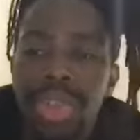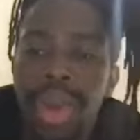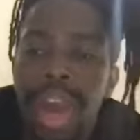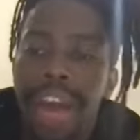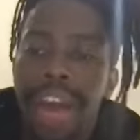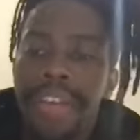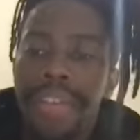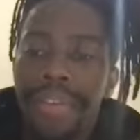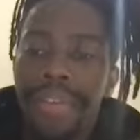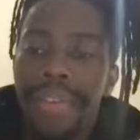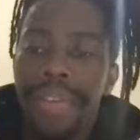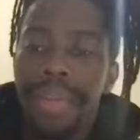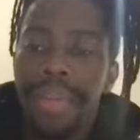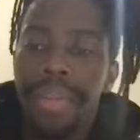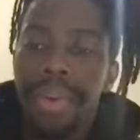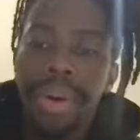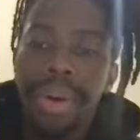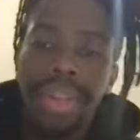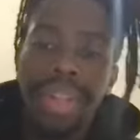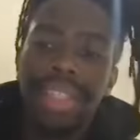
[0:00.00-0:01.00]
you have
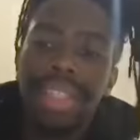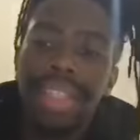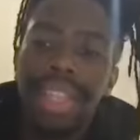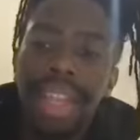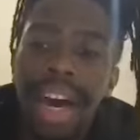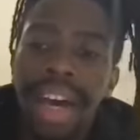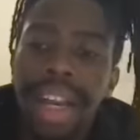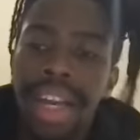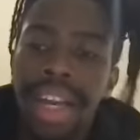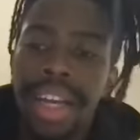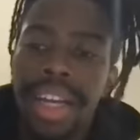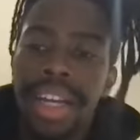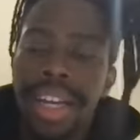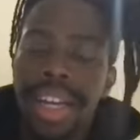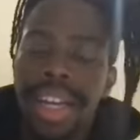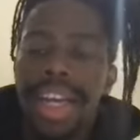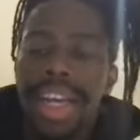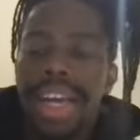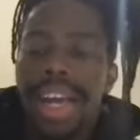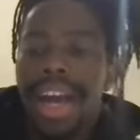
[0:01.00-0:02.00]
bought the Solana,
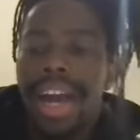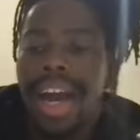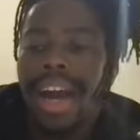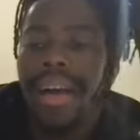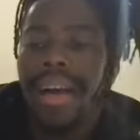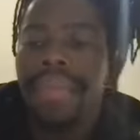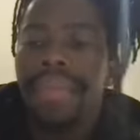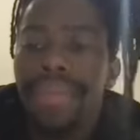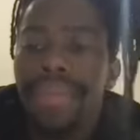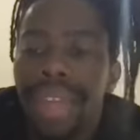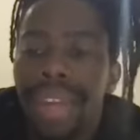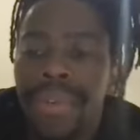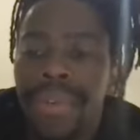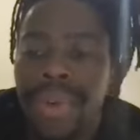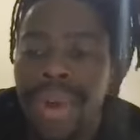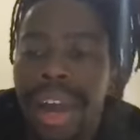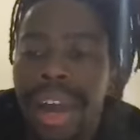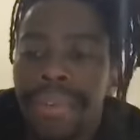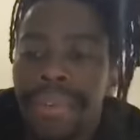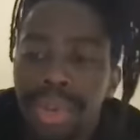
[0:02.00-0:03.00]
if you
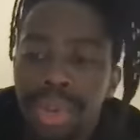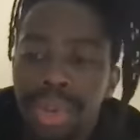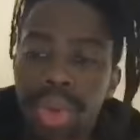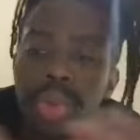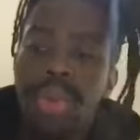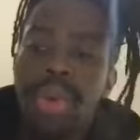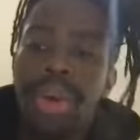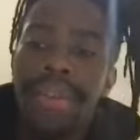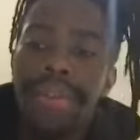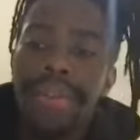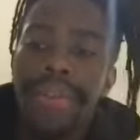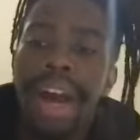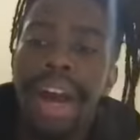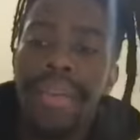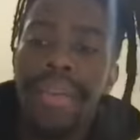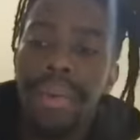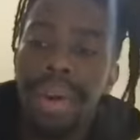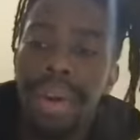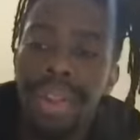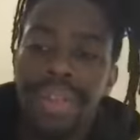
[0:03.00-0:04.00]
have
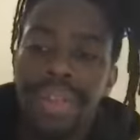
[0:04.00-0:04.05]
2.5 worth